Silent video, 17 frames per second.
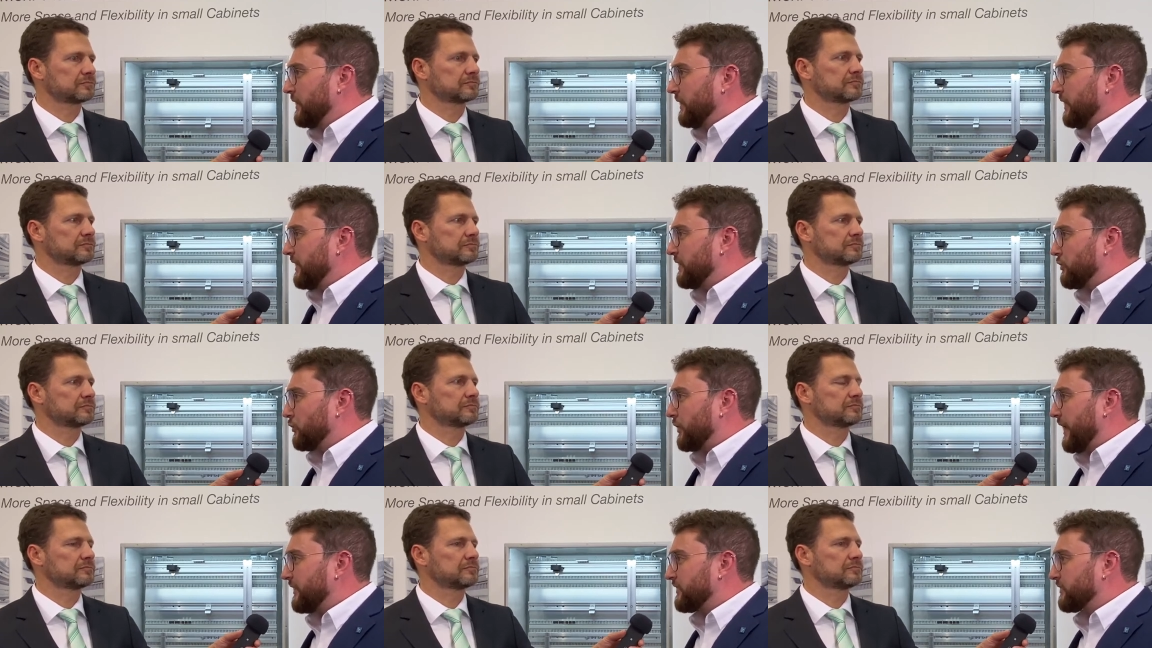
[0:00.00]
Speaker 1: It
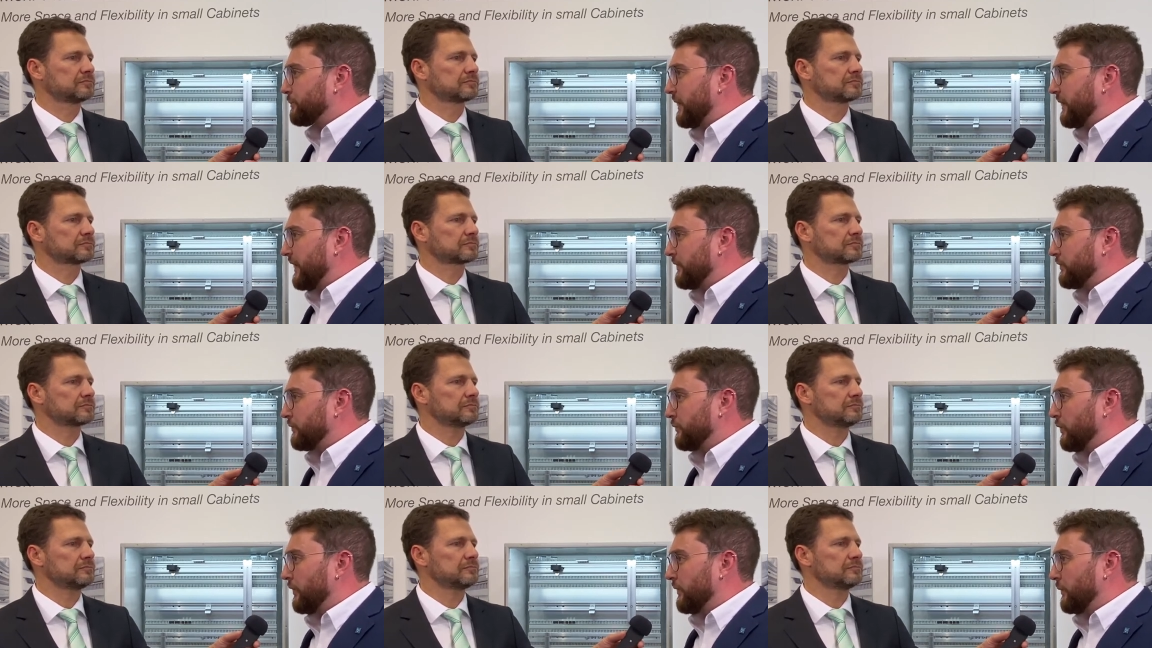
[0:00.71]
creates space
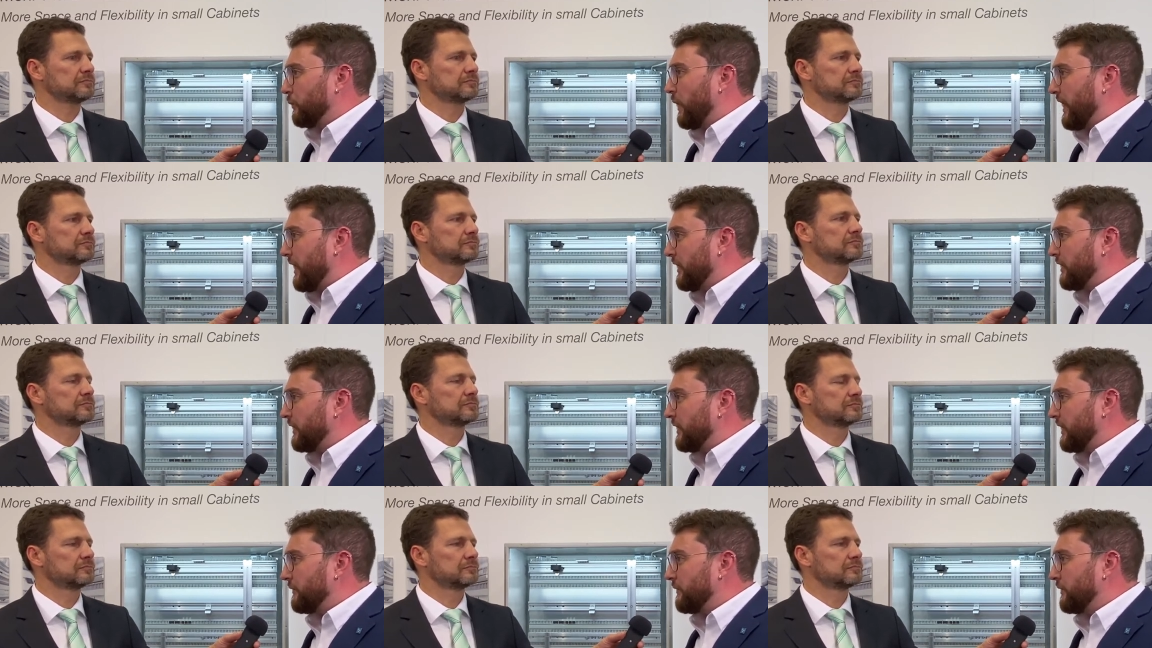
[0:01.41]
for the
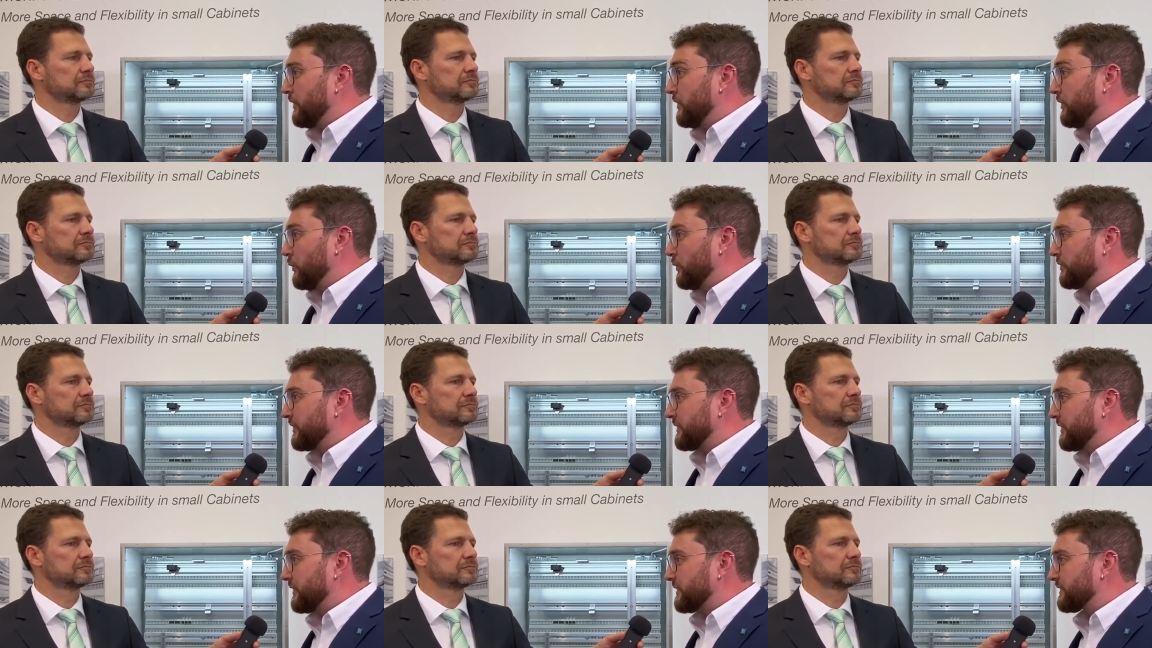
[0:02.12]
wiring level
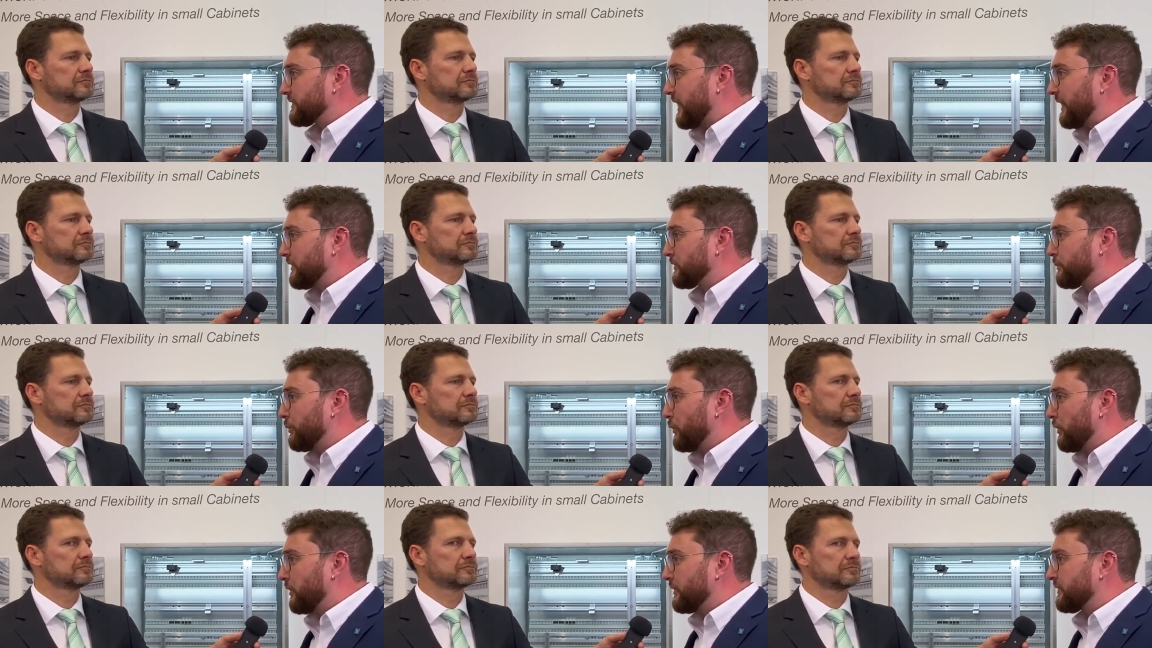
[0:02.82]
using the side
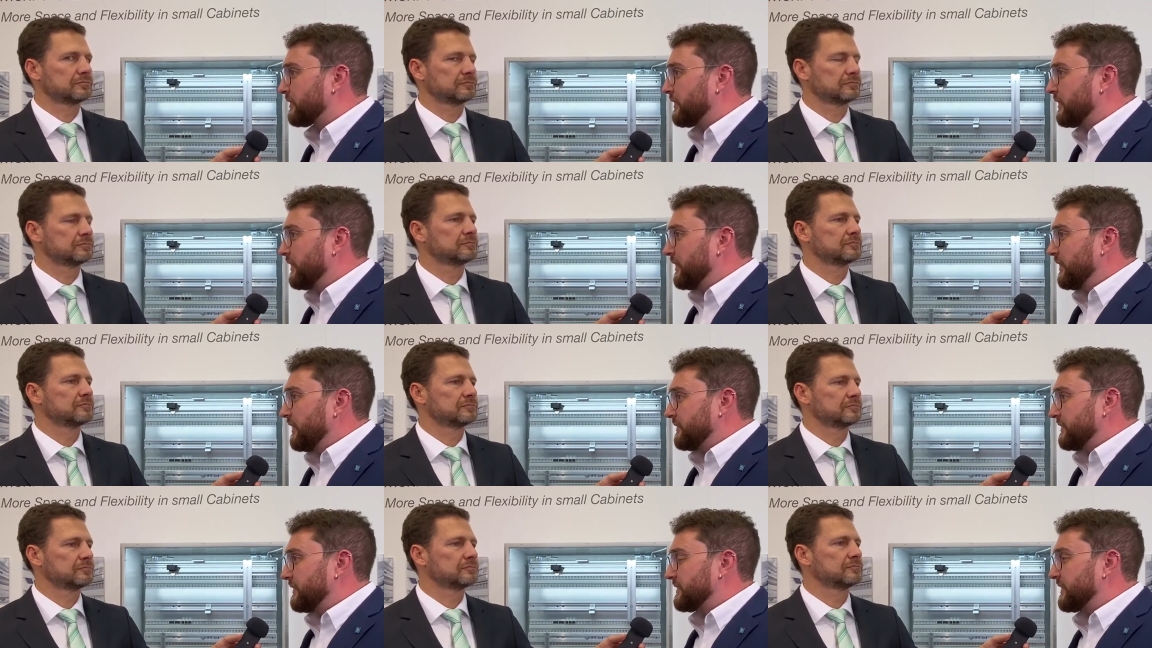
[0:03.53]
supports.
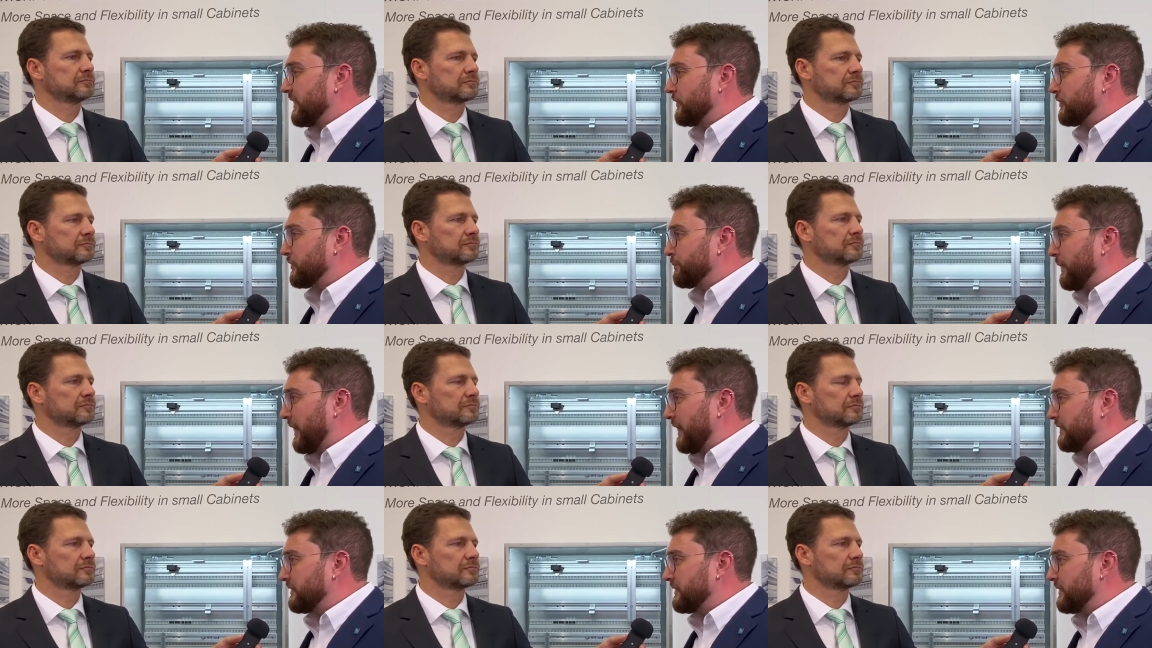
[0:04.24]
This saves
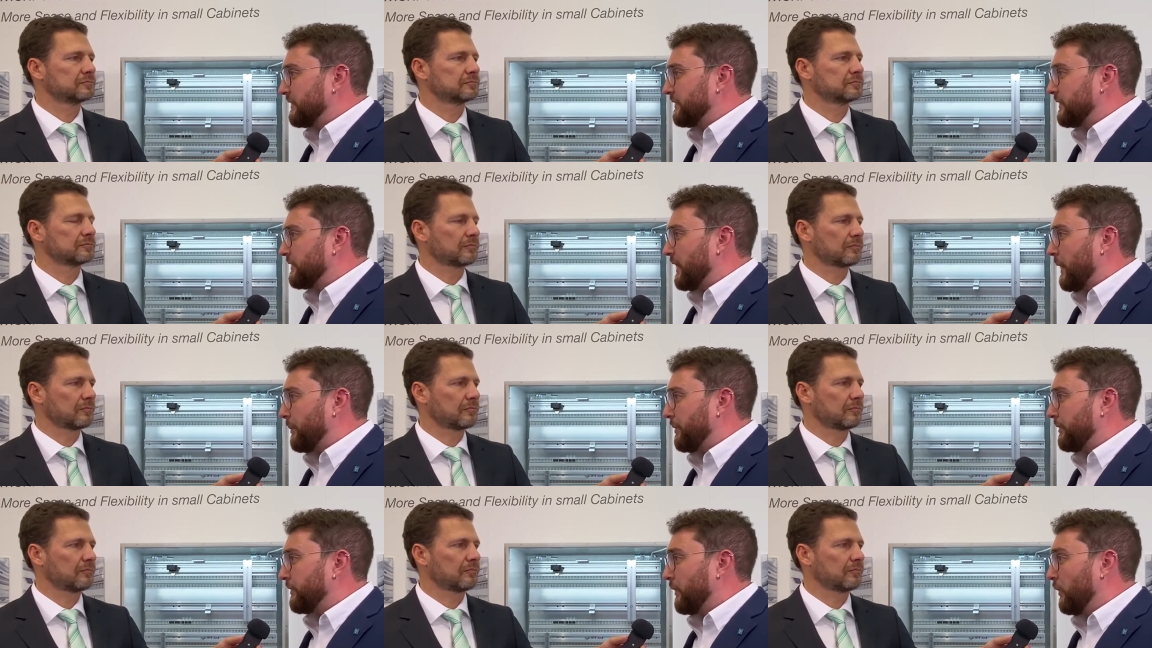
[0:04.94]
space in the
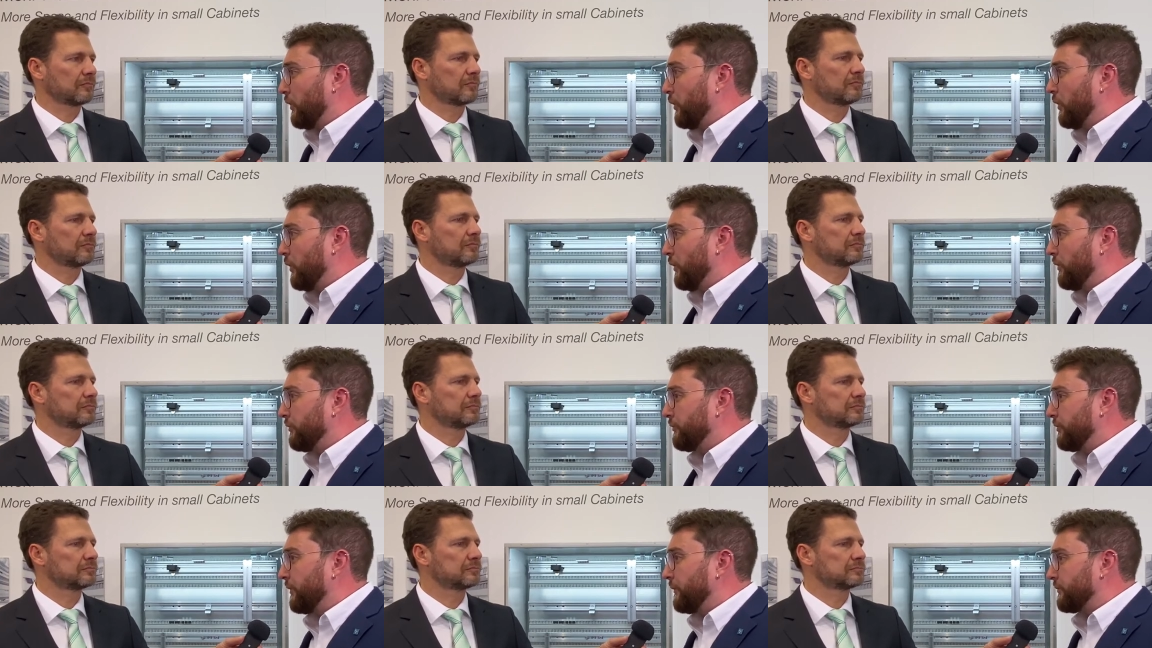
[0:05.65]
depth
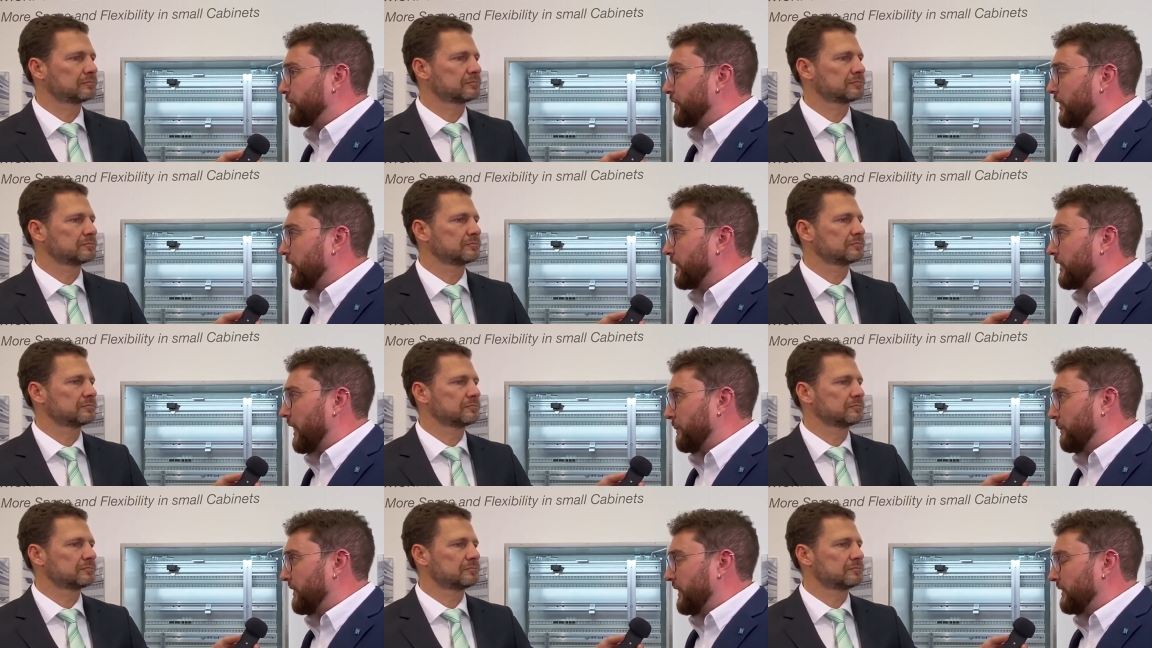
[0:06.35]
of the
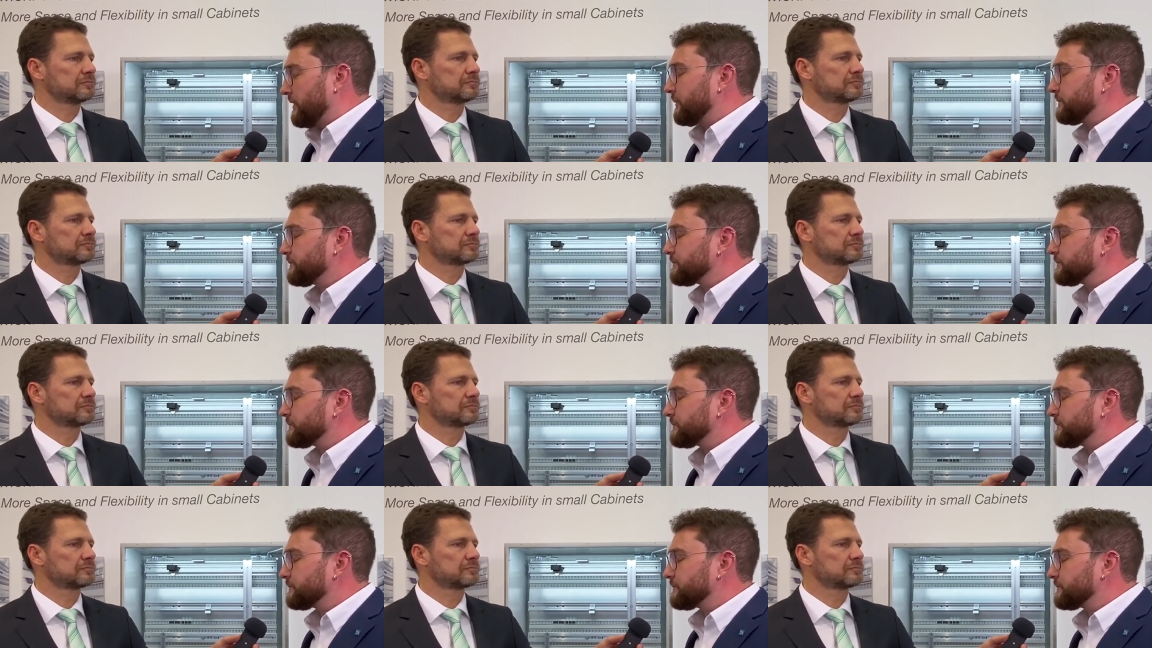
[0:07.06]
cabinet.